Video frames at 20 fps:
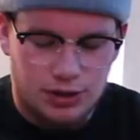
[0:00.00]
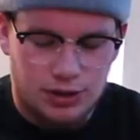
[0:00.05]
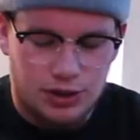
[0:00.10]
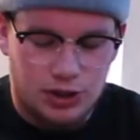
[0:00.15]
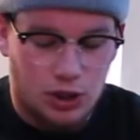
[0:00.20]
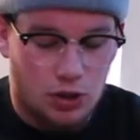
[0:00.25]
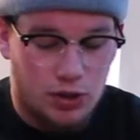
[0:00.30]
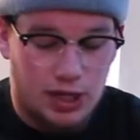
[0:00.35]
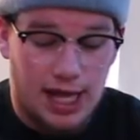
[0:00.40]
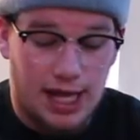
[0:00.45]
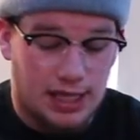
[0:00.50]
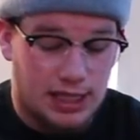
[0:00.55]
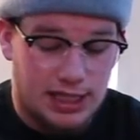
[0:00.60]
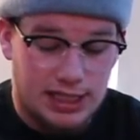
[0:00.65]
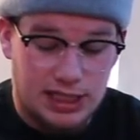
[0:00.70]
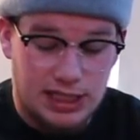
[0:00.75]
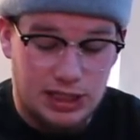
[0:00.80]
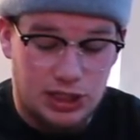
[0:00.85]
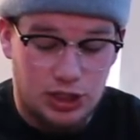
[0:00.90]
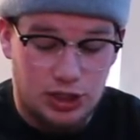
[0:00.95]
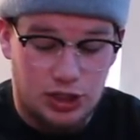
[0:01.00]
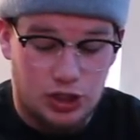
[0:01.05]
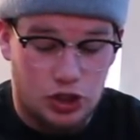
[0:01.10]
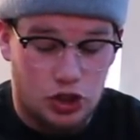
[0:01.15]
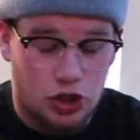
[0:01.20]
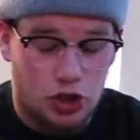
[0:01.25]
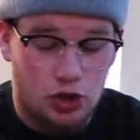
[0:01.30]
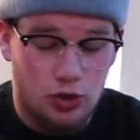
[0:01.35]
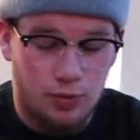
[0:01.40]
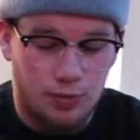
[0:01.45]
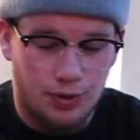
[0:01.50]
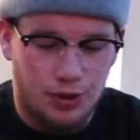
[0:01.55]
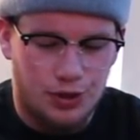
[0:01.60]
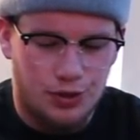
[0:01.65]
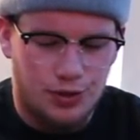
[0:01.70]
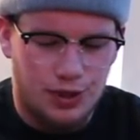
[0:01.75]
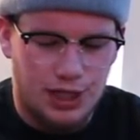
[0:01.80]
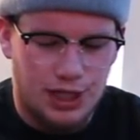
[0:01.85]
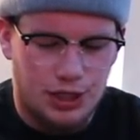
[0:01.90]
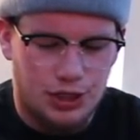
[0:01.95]
So yeah, this is just a super
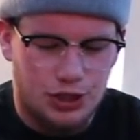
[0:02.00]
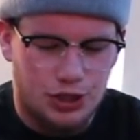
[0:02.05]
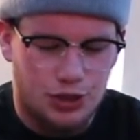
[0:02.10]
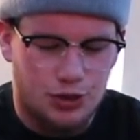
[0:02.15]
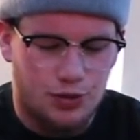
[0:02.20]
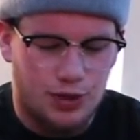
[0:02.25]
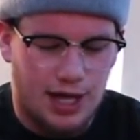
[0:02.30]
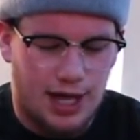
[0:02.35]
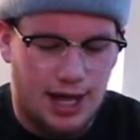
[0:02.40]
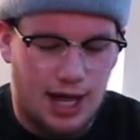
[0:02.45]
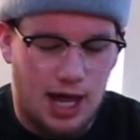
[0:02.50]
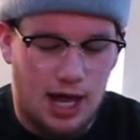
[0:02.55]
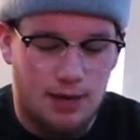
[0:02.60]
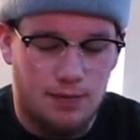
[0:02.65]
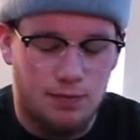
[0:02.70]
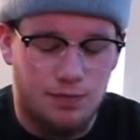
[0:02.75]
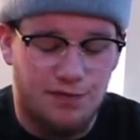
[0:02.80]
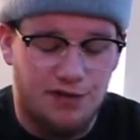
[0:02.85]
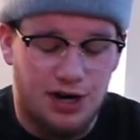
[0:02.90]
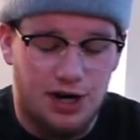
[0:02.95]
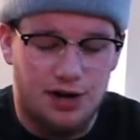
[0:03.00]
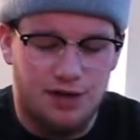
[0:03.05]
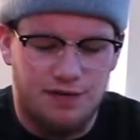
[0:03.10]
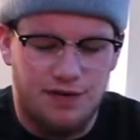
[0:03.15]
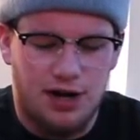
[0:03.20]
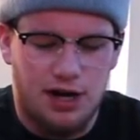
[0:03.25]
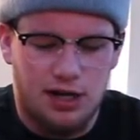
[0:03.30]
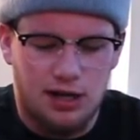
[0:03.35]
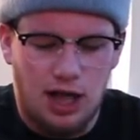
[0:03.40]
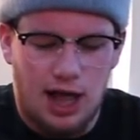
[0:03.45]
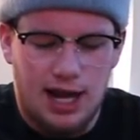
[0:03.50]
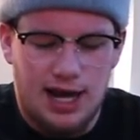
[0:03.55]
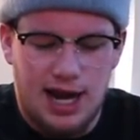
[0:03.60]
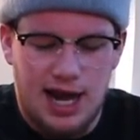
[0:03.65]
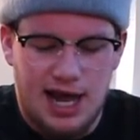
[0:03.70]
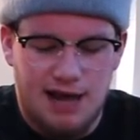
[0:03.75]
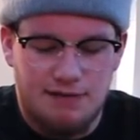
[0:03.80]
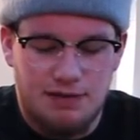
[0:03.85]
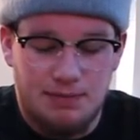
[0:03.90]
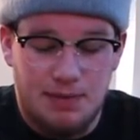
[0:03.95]
unique shoe that I'm very, very glad to
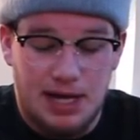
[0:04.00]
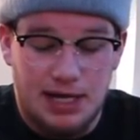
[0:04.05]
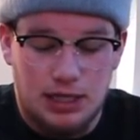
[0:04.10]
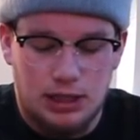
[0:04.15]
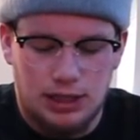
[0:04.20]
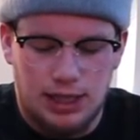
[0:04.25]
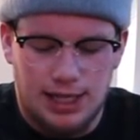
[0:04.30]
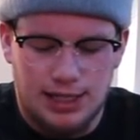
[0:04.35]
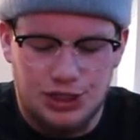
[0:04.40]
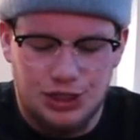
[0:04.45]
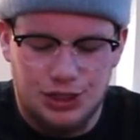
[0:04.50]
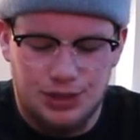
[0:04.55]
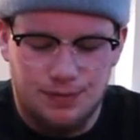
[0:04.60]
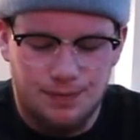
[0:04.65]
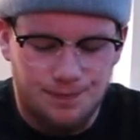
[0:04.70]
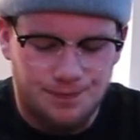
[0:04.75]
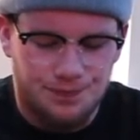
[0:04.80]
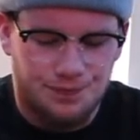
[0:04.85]
have in my collection.